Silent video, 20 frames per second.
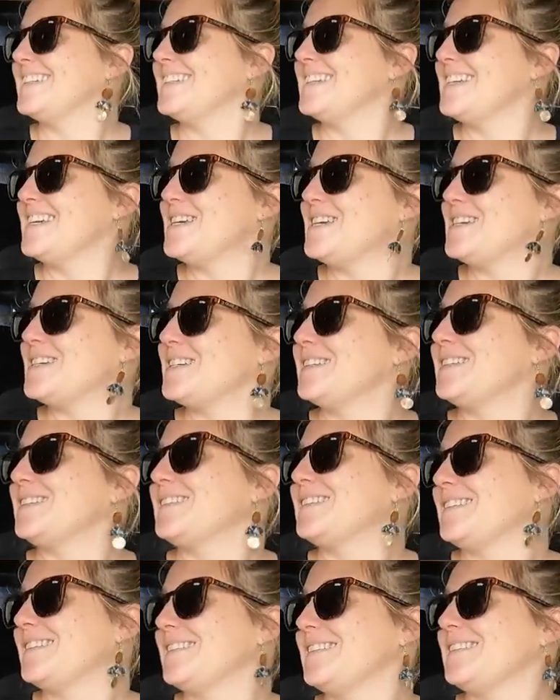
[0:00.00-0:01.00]

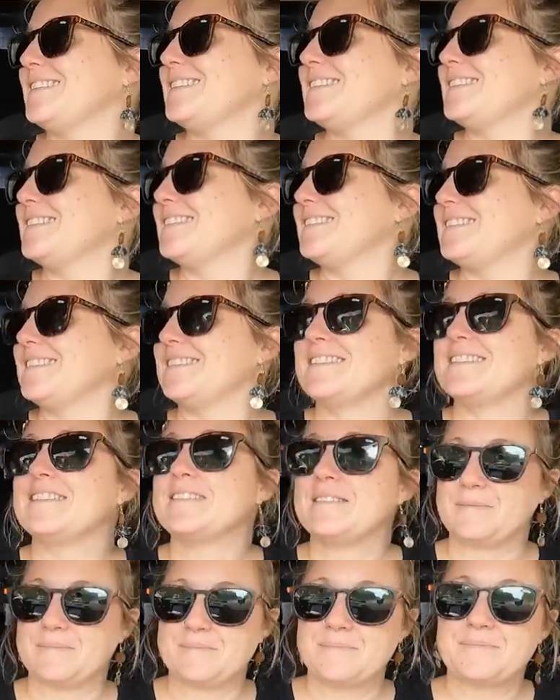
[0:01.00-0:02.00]

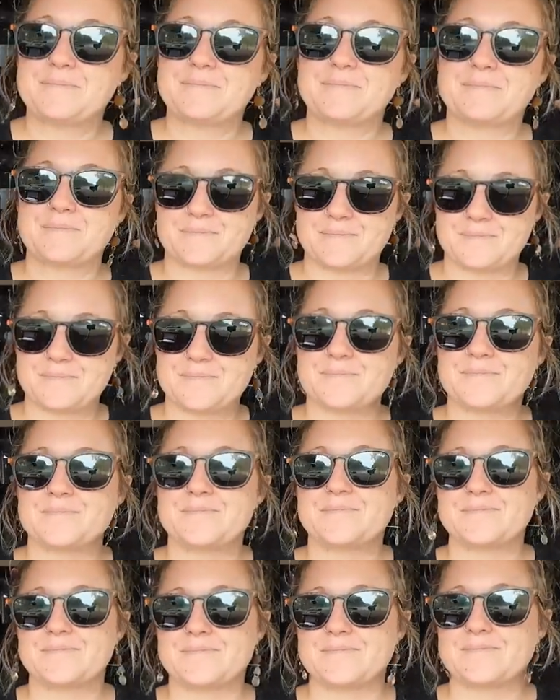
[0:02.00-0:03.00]

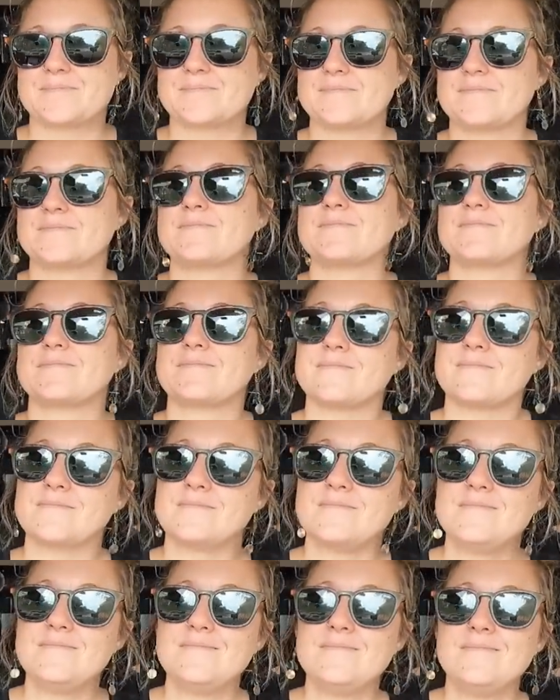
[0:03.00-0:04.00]

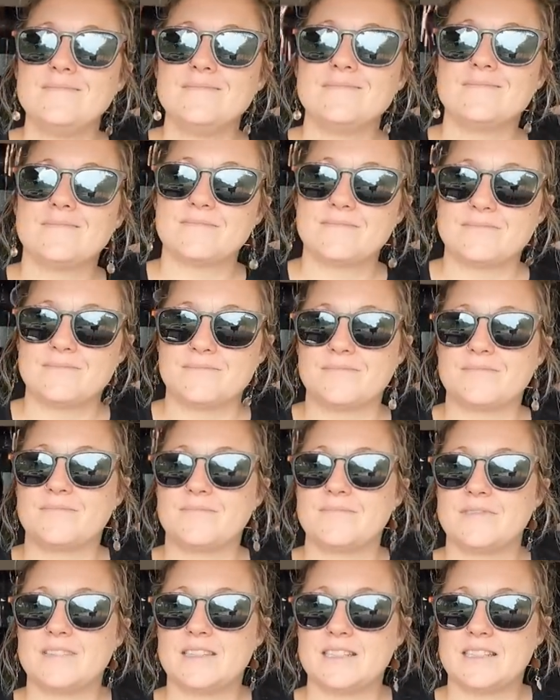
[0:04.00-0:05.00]

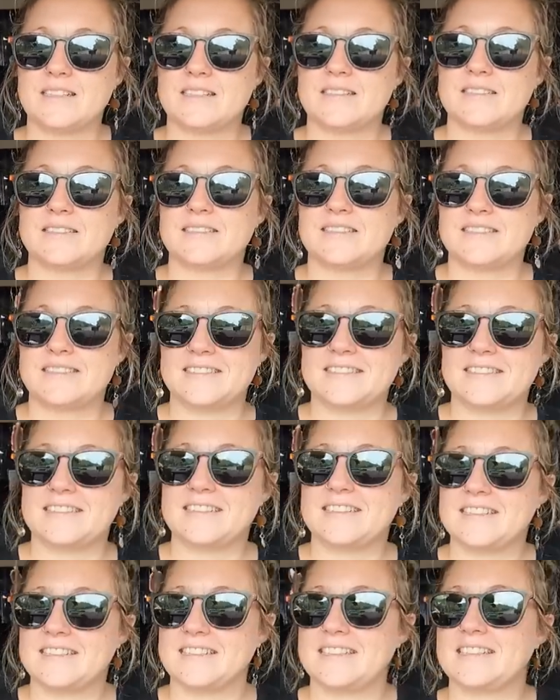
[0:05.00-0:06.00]

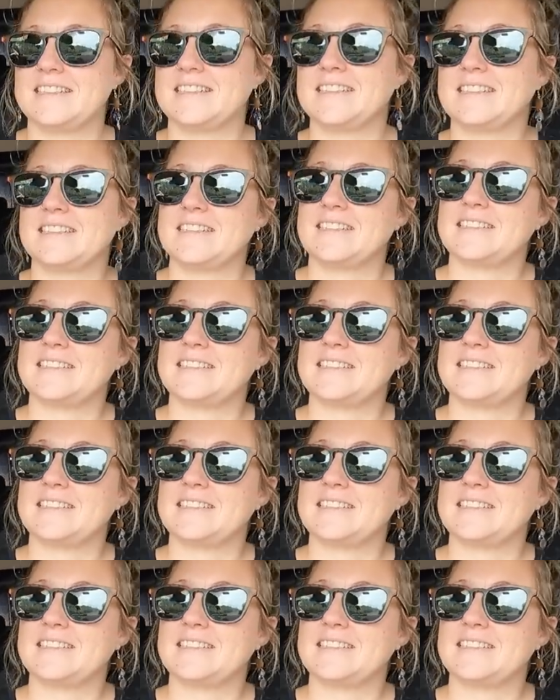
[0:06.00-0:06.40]
The person shown says nothing.